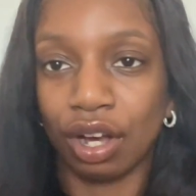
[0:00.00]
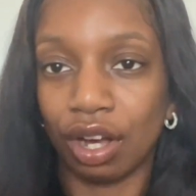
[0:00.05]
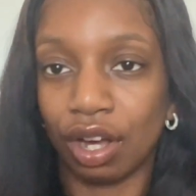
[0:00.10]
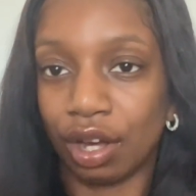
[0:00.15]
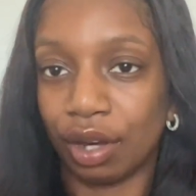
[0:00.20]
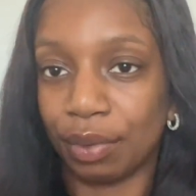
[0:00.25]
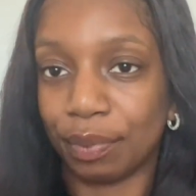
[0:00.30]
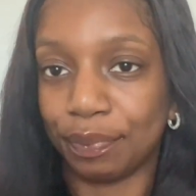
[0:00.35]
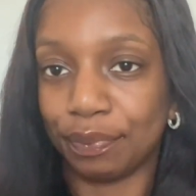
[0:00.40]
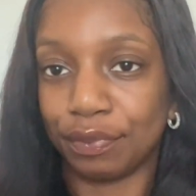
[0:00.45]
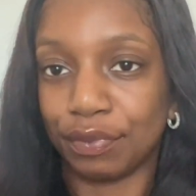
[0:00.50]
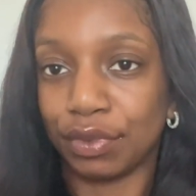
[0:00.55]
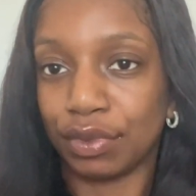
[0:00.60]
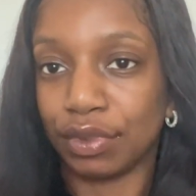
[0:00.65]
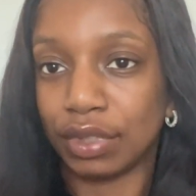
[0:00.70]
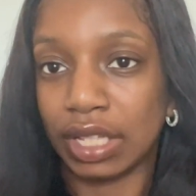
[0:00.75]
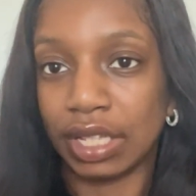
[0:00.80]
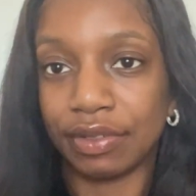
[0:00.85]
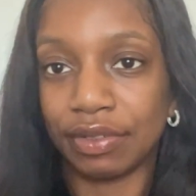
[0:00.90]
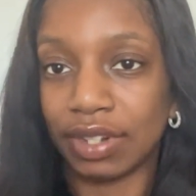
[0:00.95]

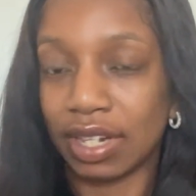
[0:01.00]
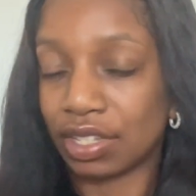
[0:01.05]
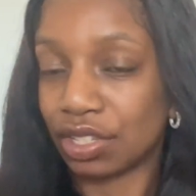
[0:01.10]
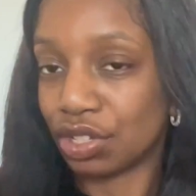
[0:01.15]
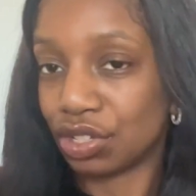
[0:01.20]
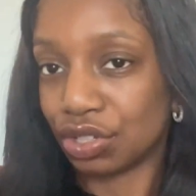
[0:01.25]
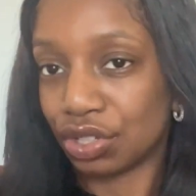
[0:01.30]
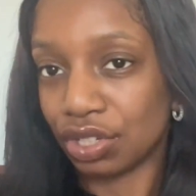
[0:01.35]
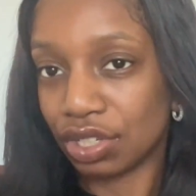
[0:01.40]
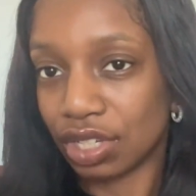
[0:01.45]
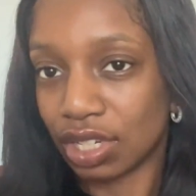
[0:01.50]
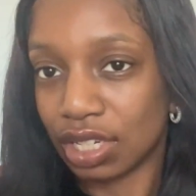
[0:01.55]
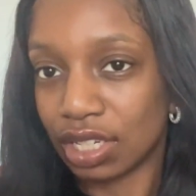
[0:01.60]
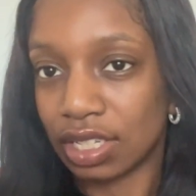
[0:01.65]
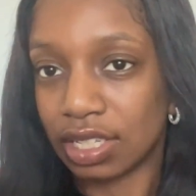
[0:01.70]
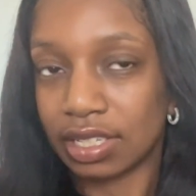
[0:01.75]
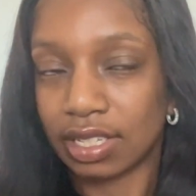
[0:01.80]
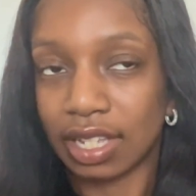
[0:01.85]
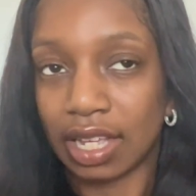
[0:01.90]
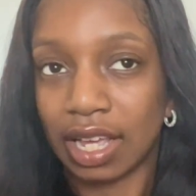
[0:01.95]
even as a
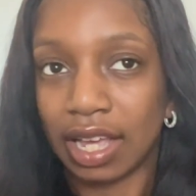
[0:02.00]
student.